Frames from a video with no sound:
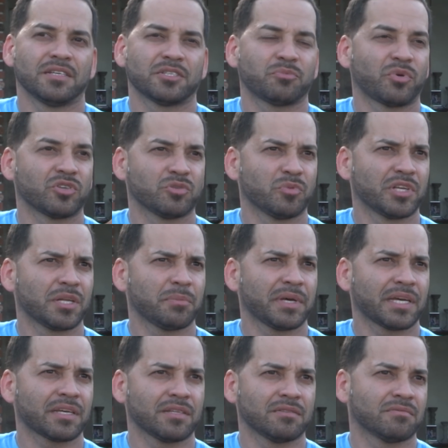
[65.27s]
He just punched me in the
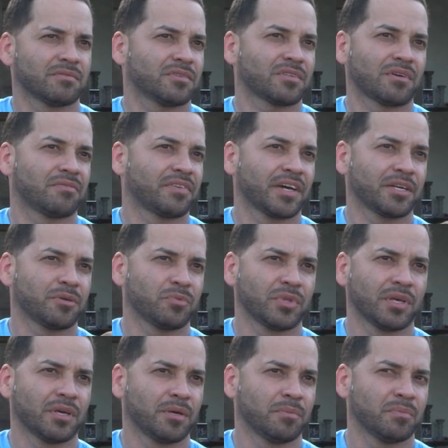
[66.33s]
back and started fighting
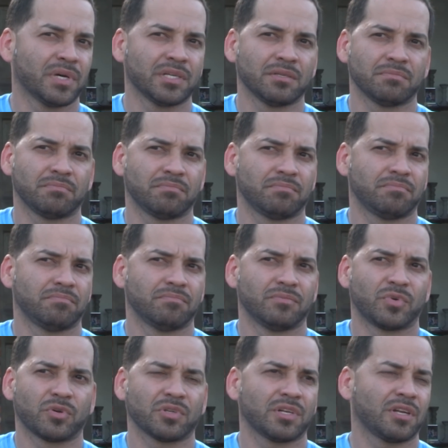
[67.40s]
with him. My
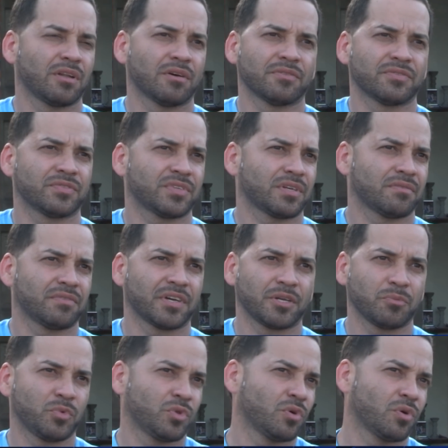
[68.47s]
brother-in-law started
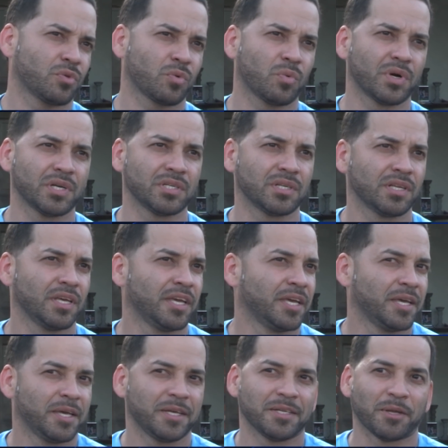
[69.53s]
fighting with the other one,
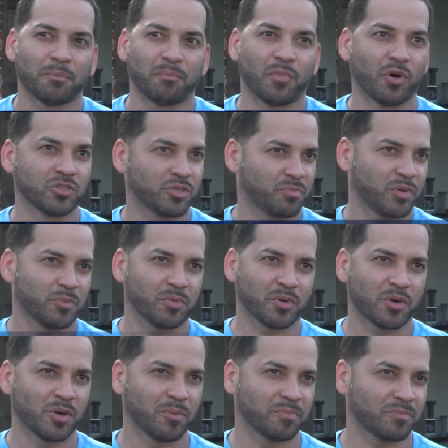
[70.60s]
and a bunch of people
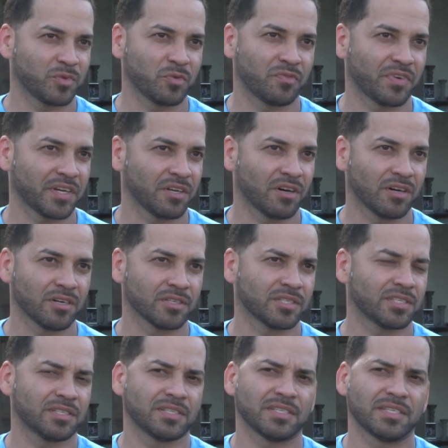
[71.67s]
come to fight us.